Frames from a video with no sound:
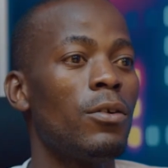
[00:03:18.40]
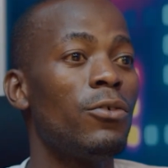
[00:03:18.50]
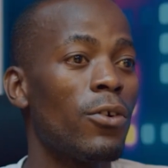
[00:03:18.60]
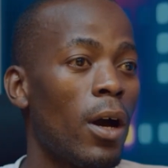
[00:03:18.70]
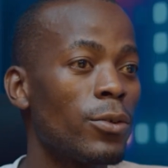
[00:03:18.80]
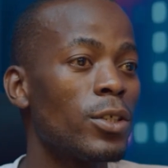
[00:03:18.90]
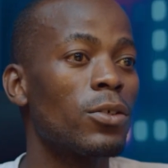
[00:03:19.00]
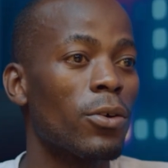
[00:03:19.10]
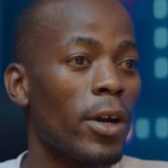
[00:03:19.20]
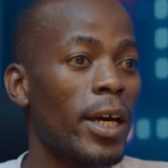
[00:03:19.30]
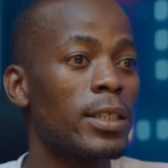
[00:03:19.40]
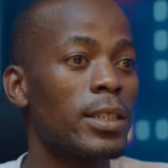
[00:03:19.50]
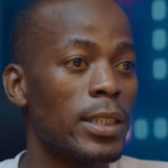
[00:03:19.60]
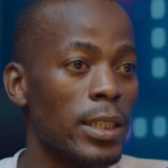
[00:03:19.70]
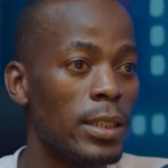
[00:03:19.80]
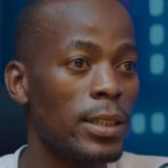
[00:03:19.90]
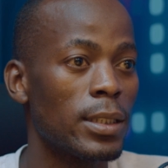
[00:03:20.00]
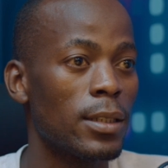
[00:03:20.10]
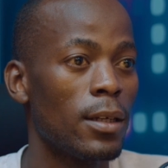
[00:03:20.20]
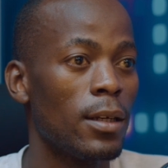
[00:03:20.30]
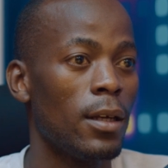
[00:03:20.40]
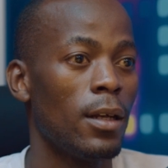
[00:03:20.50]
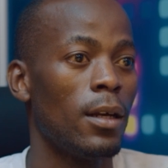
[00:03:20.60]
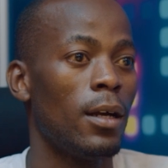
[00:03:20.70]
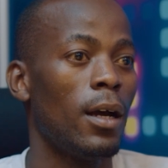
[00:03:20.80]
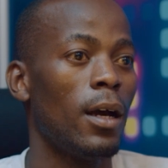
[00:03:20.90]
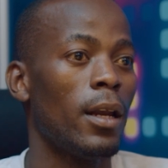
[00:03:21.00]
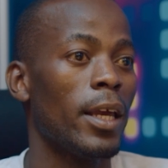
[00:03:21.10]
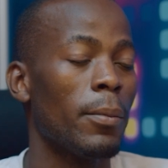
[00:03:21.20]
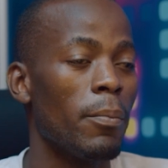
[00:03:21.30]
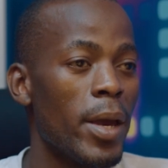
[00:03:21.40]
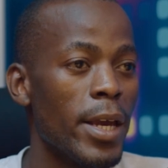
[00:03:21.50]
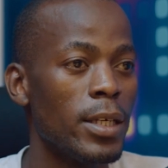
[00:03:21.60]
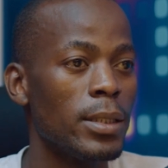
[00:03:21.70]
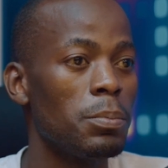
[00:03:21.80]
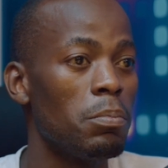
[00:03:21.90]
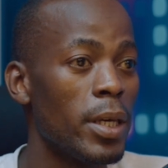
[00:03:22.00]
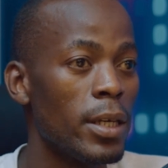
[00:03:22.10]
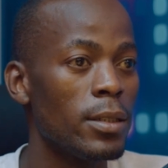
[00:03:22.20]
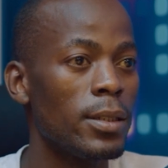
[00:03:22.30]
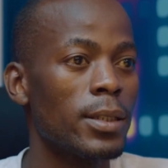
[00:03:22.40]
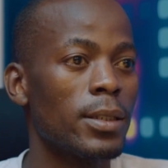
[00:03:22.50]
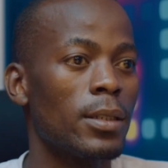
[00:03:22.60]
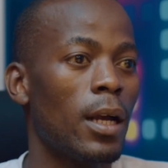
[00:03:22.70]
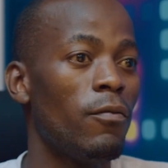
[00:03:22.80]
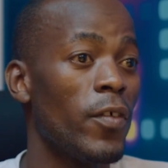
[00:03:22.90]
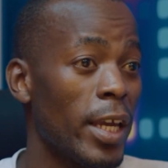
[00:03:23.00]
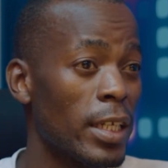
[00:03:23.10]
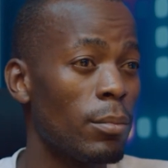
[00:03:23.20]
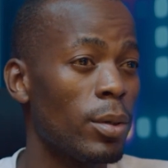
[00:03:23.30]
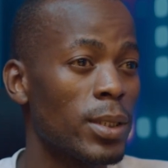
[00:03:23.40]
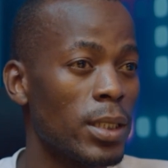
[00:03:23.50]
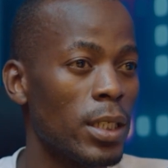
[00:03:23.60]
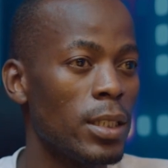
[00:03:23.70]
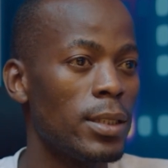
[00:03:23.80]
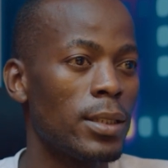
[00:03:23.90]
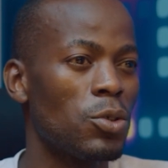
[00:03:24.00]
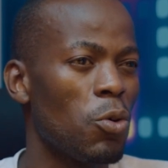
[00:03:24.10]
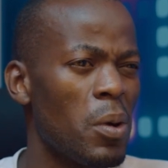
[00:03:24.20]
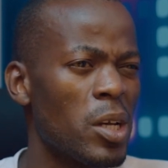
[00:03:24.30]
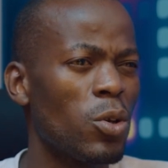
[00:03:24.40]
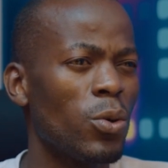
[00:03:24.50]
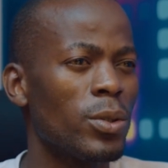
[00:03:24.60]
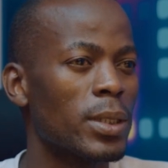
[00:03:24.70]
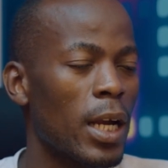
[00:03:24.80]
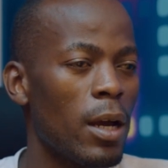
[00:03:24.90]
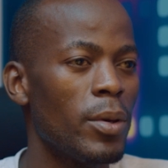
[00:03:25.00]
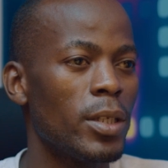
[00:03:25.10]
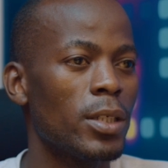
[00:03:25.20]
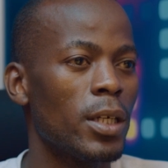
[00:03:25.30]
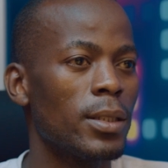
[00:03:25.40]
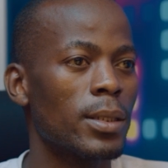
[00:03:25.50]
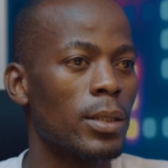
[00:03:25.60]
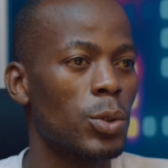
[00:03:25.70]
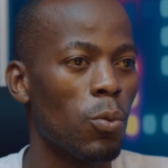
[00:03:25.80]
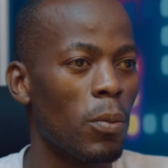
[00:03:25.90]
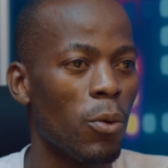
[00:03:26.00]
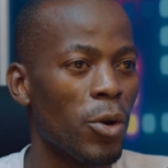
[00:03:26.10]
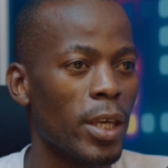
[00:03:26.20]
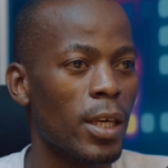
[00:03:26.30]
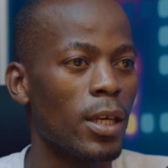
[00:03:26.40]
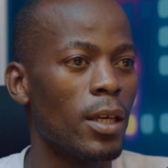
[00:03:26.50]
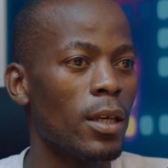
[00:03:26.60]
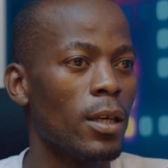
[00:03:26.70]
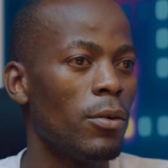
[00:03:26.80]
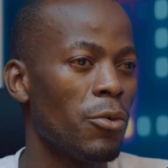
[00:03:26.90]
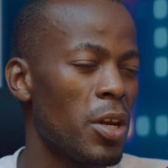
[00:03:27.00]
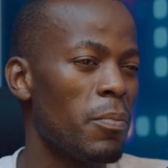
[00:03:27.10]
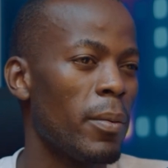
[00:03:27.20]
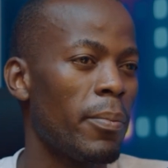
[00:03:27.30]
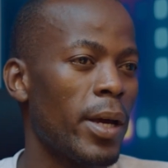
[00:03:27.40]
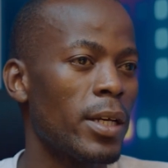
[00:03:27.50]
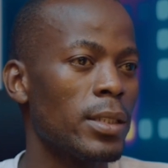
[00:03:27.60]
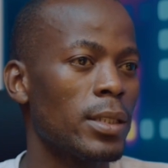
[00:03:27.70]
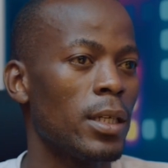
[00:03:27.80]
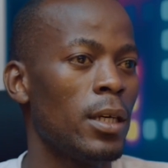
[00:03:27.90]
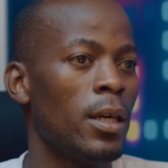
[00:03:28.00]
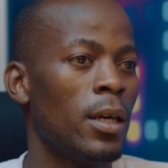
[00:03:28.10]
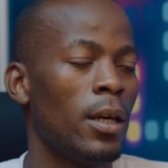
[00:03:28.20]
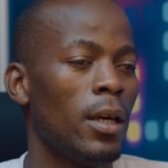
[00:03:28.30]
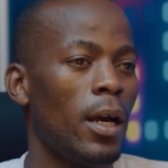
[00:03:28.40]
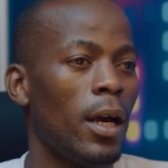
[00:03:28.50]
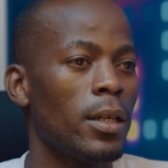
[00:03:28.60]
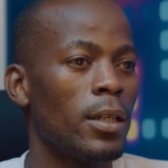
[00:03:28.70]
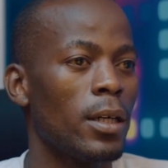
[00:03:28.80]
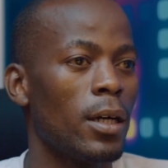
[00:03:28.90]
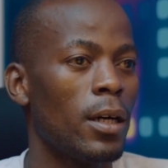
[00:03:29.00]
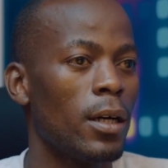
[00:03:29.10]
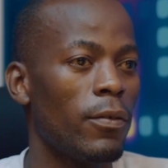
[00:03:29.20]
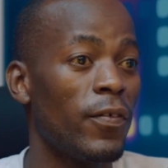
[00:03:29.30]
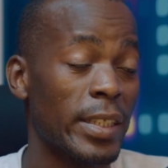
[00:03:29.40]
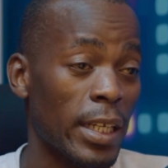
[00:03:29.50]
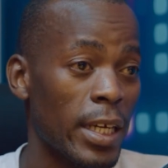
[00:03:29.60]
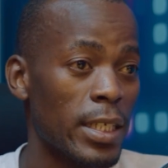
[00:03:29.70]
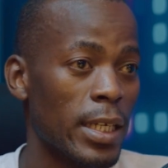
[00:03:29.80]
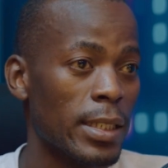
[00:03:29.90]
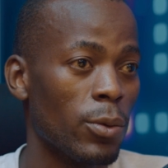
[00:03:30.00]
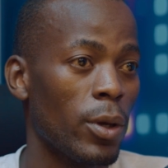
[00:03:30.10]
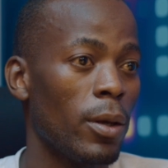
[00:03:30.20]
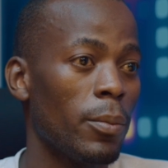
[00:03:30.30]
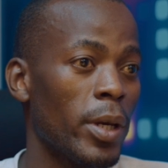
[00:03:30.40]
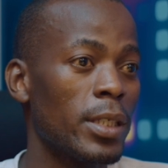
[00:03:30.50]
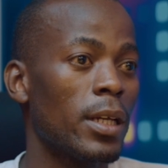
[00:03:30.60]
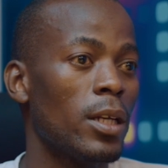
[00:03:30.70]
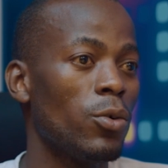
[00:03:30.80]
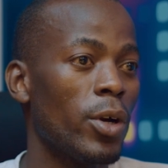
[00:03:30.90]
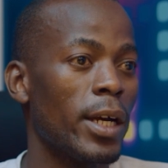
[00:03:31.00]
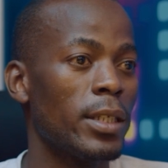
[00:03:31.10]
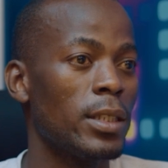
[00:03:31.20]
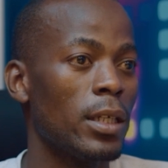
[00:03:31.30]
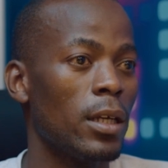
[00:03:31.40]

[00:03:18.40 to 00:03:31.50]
drought-tolerant seeds like maize, beans, vegetable seeds, tomatoes, cabbages, sukuma wiki, green peppers, and fertilizers. We majorly look at